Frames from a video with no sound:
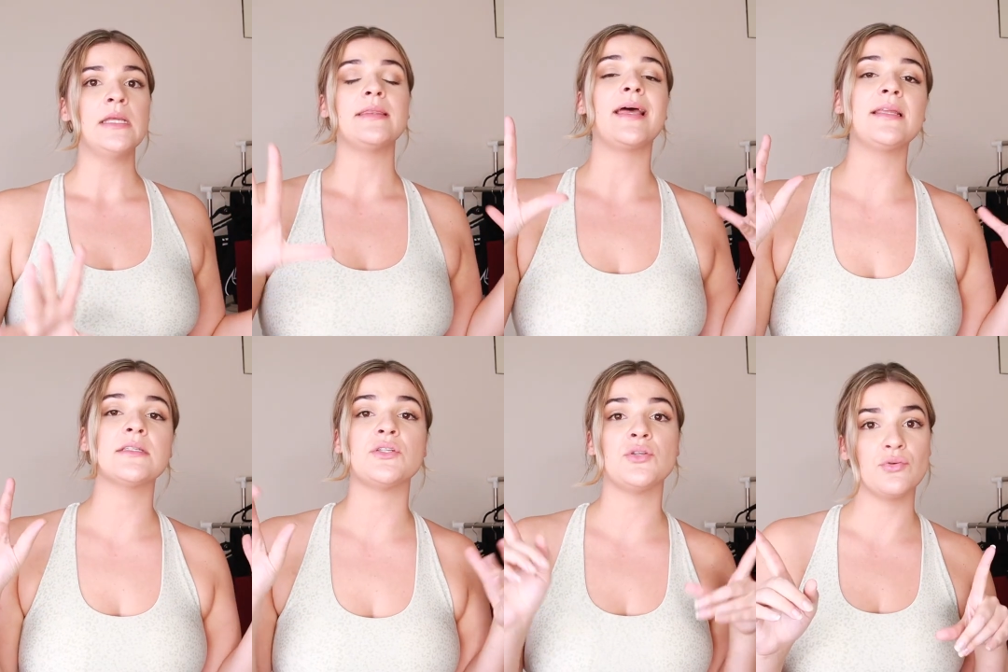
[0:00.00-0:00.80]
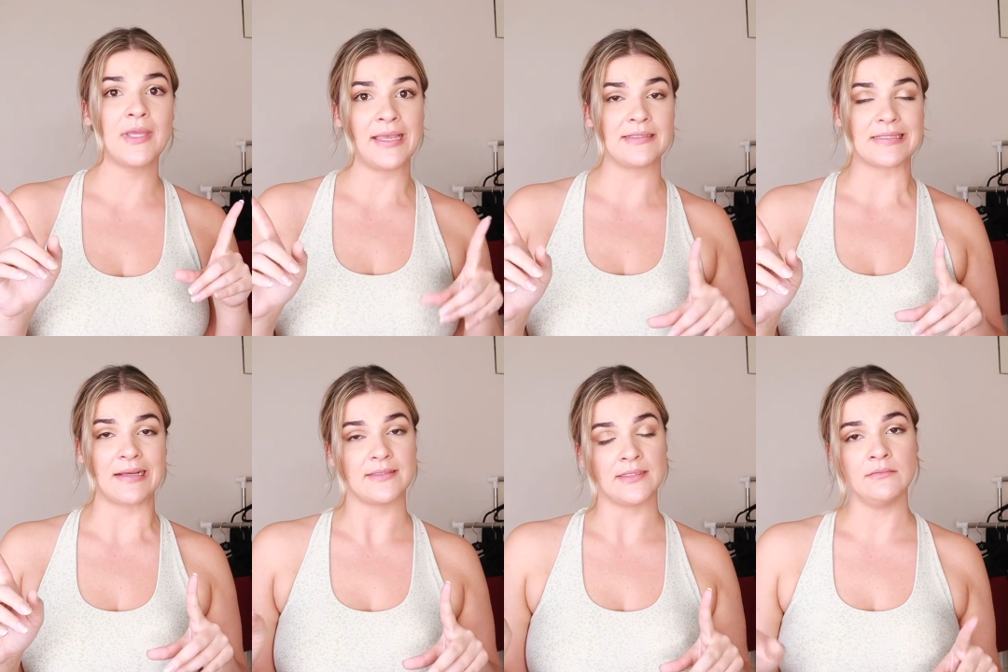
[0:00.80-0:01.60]
That is UK
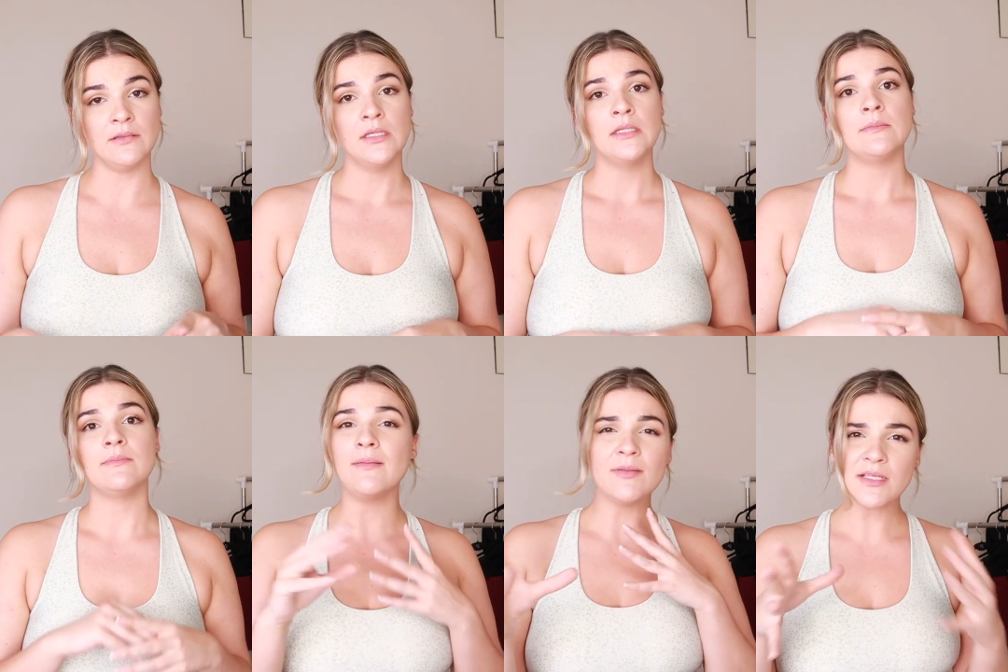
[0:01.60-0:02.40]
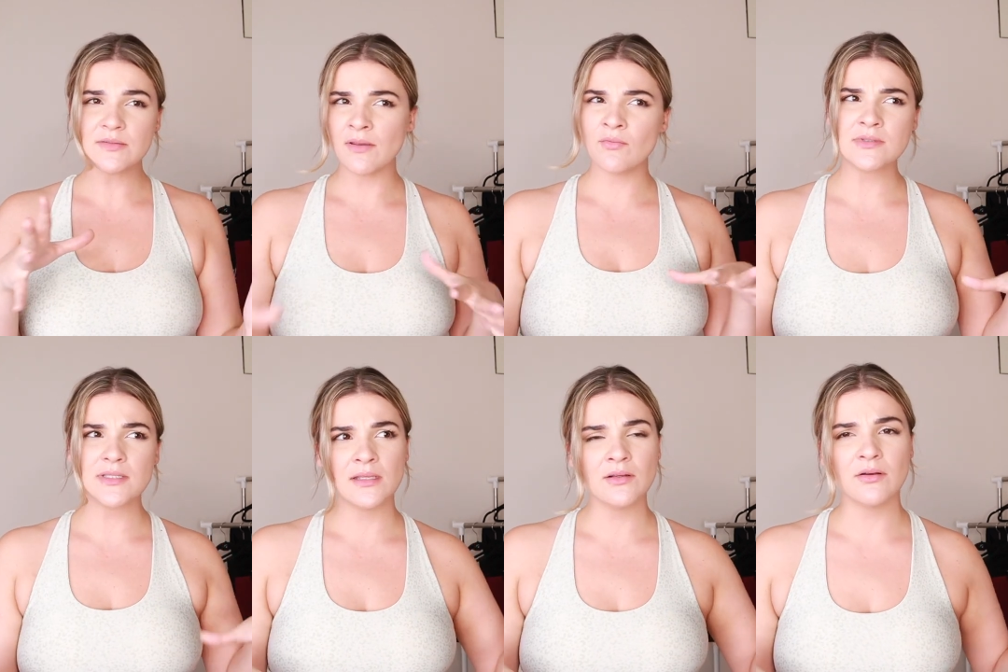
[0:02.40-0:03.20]
sizing. Maybe that's where everyone's
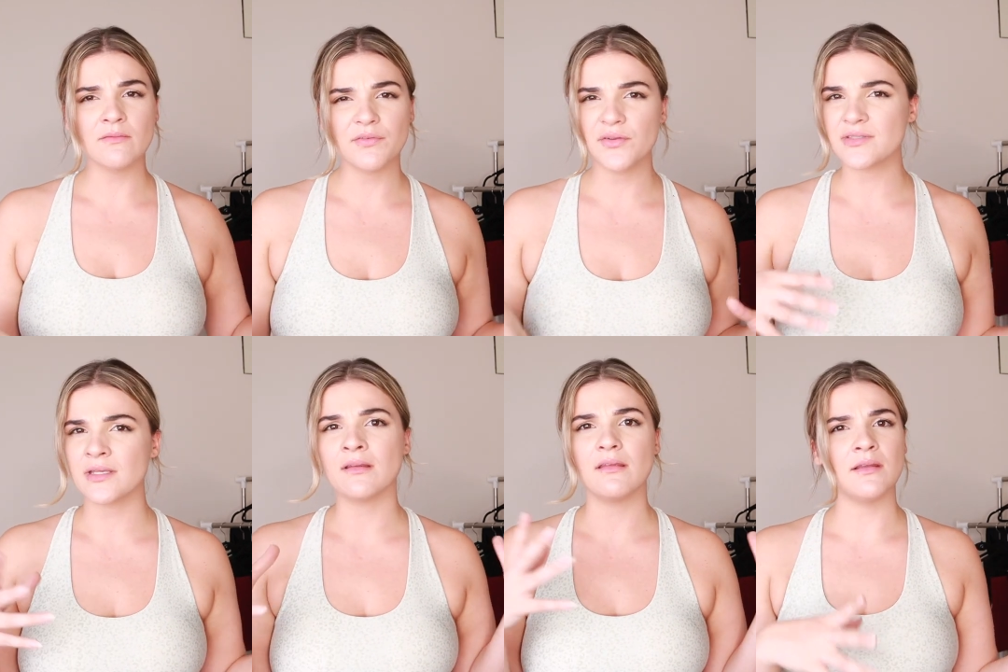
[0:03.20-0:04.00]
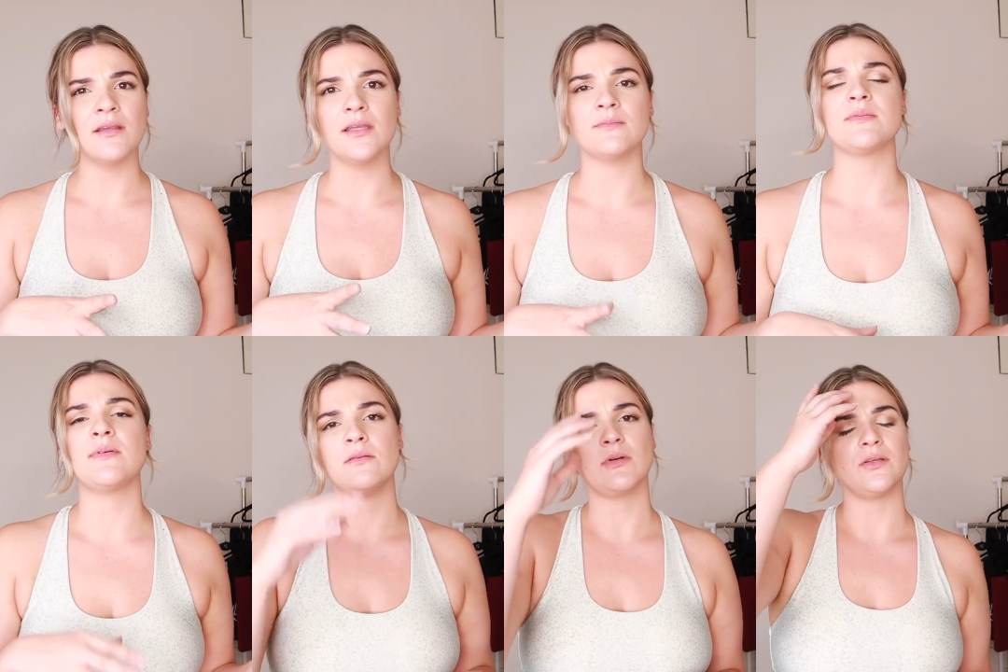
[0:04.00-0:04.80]
getting confused and they think, yeah, I'm
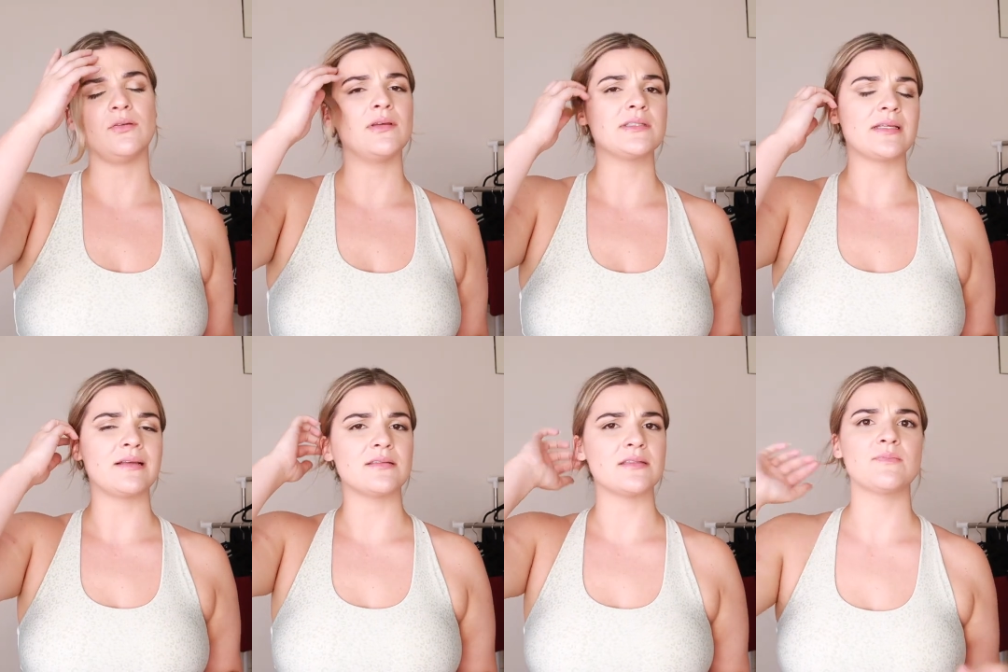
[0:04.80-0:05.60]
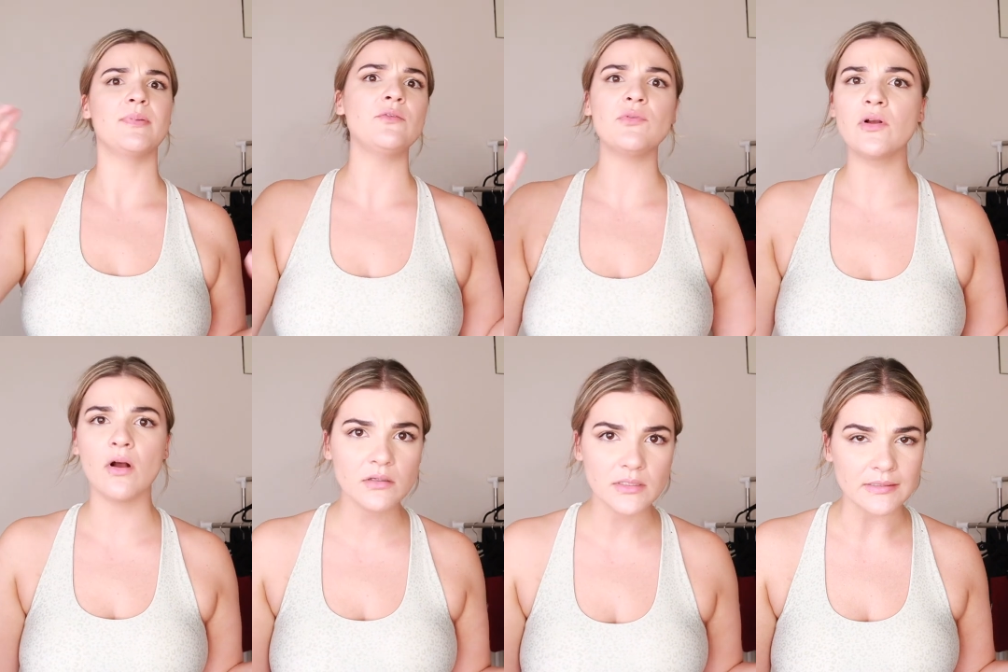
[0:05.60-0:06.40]
speaking about US sizes, but
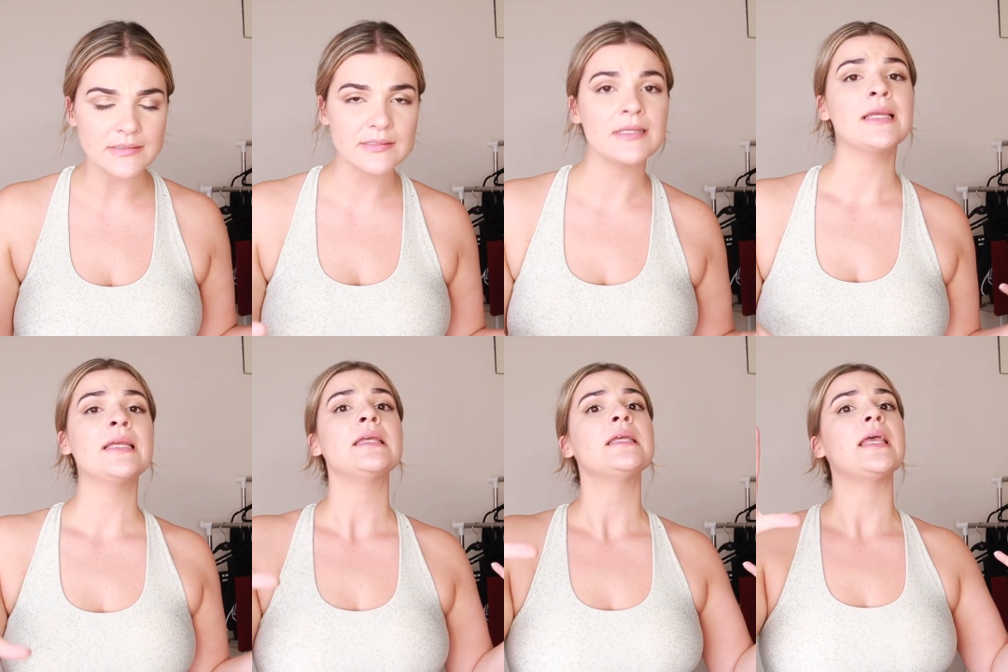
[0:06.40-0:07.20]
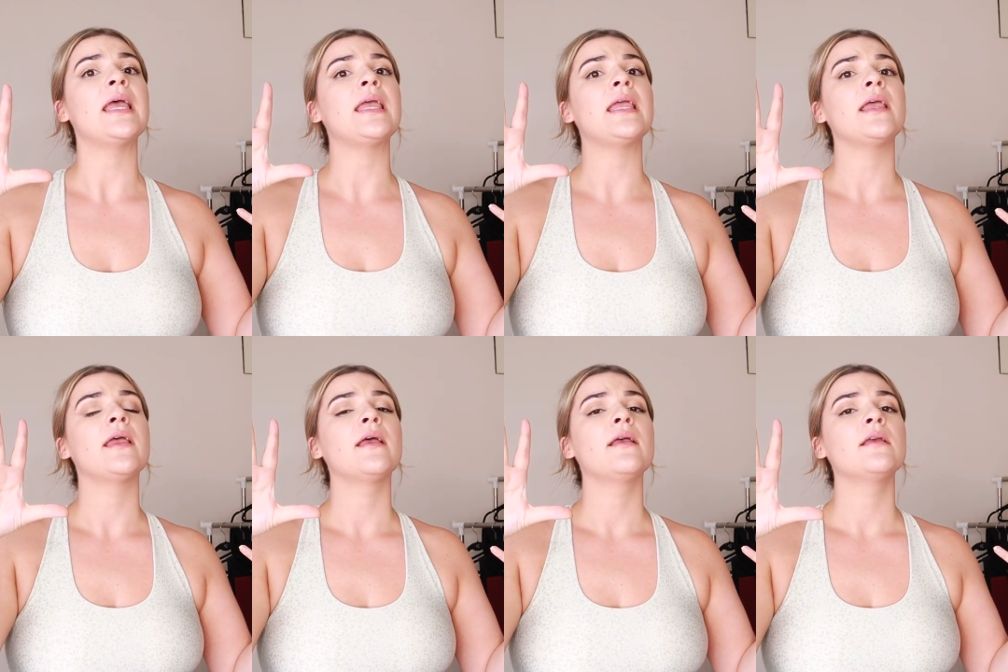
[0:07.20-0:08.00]
regardless, a
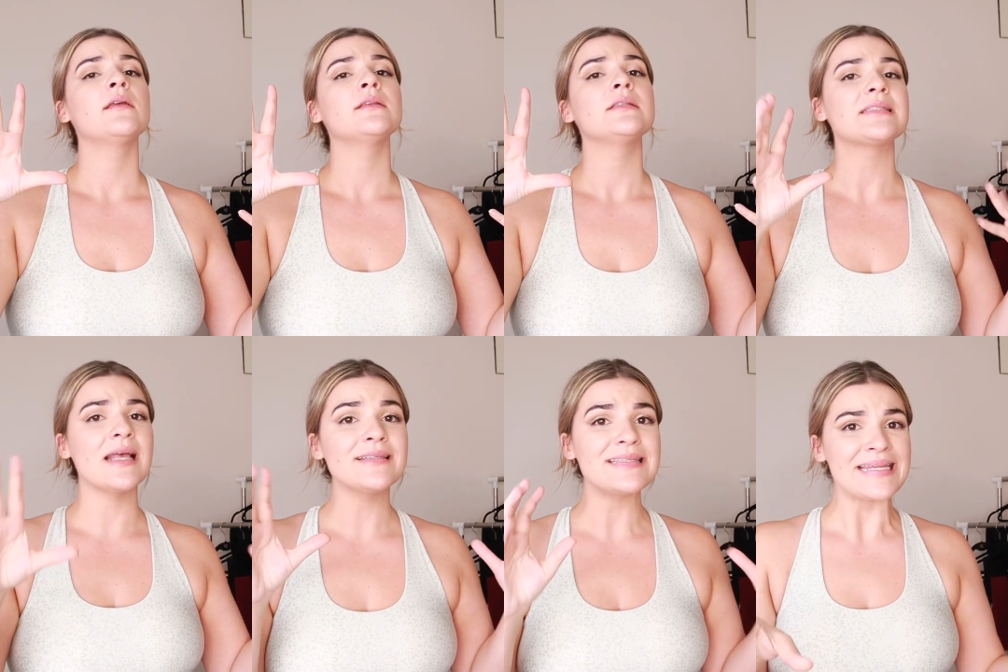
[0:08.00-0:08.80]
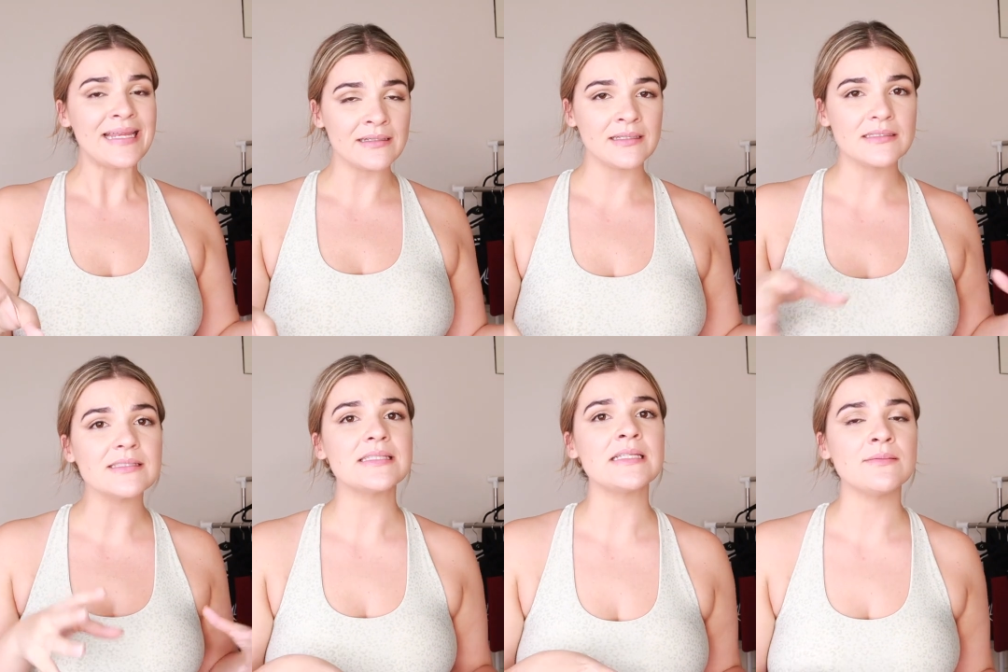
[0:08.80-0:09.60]
size 10 is
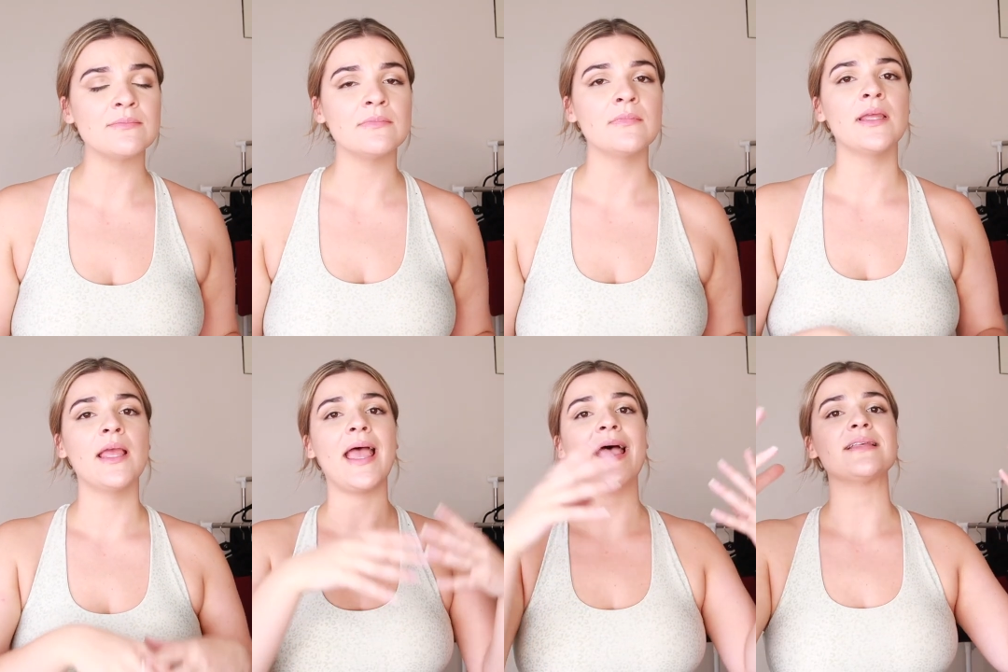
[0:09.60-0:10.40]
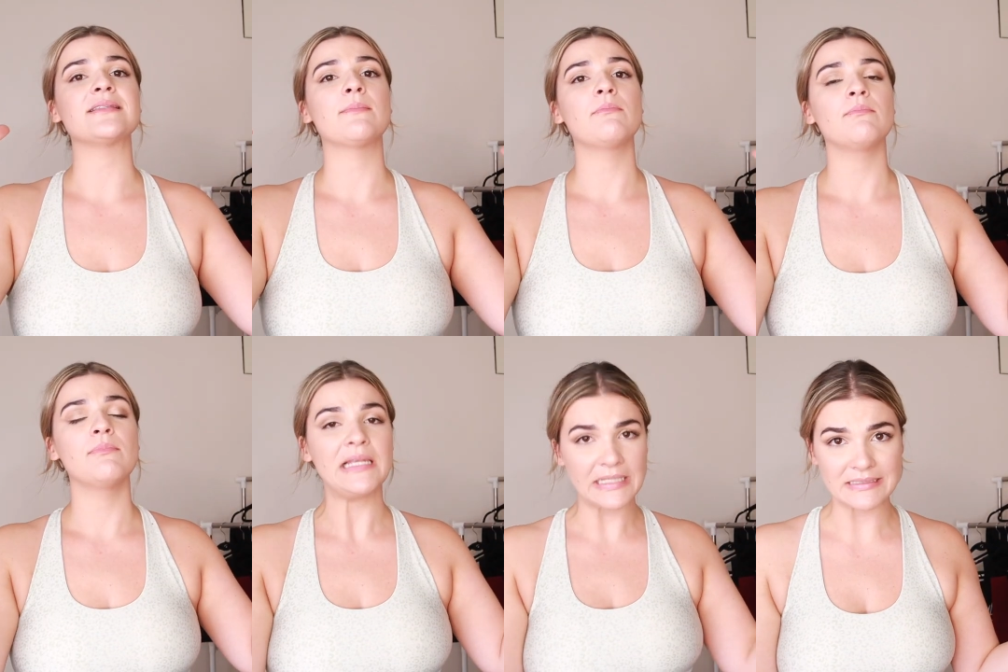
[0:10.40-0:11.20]
seen as
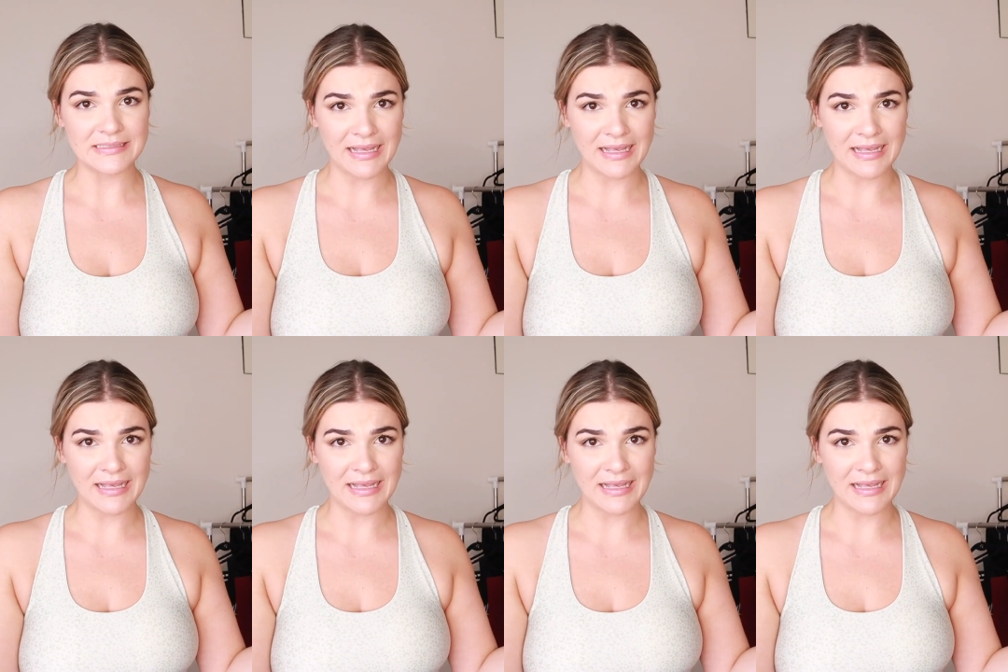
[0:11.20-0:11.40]
plus